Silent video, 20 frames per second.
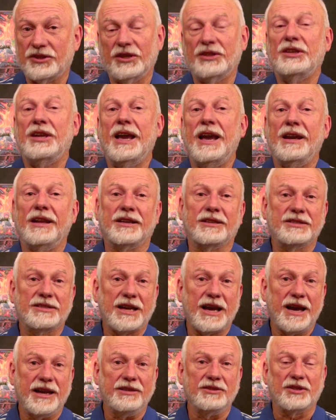satanic
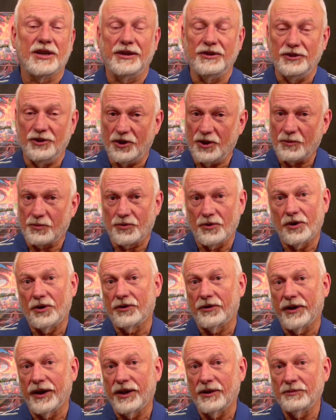signs on your
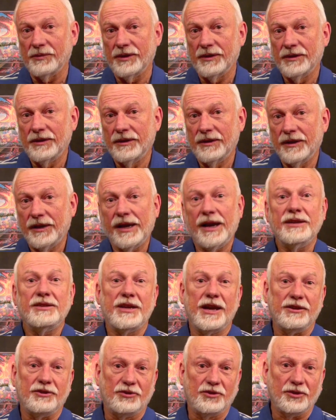program as
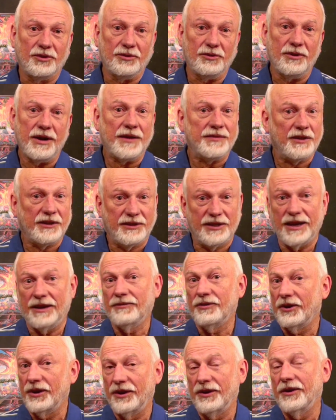I do at the
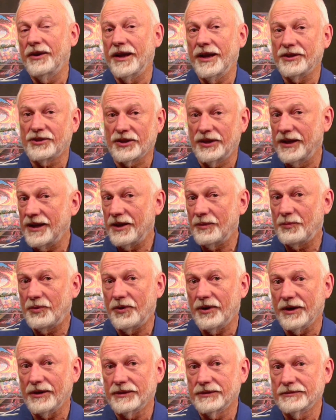Denver International
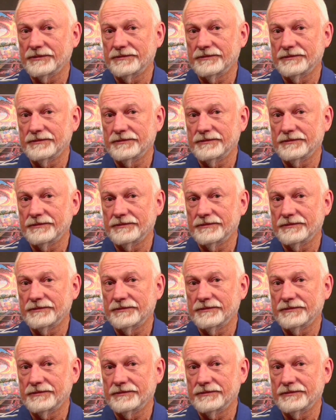Airport.